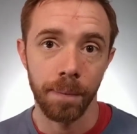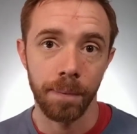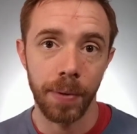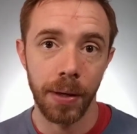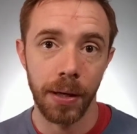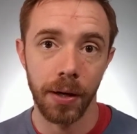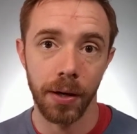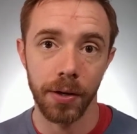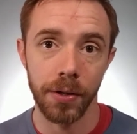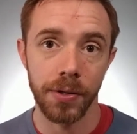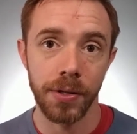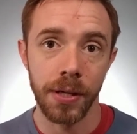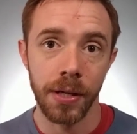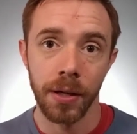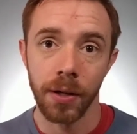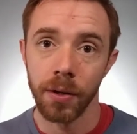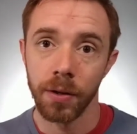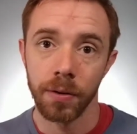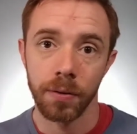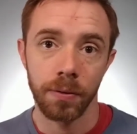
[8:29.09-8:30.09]
because
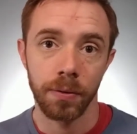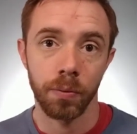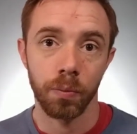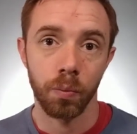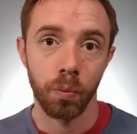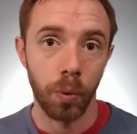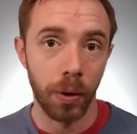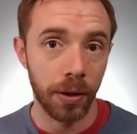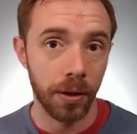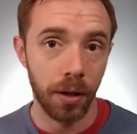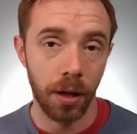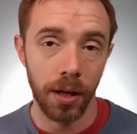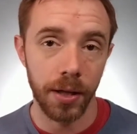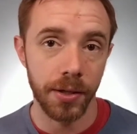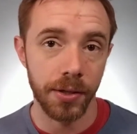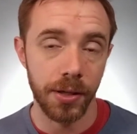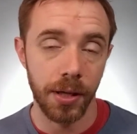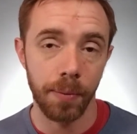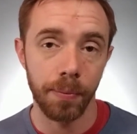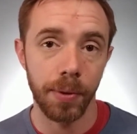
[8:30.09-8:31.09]
when
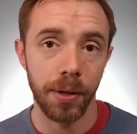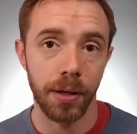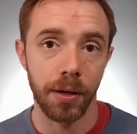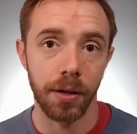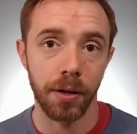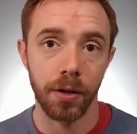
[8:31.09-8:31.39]
clients come in,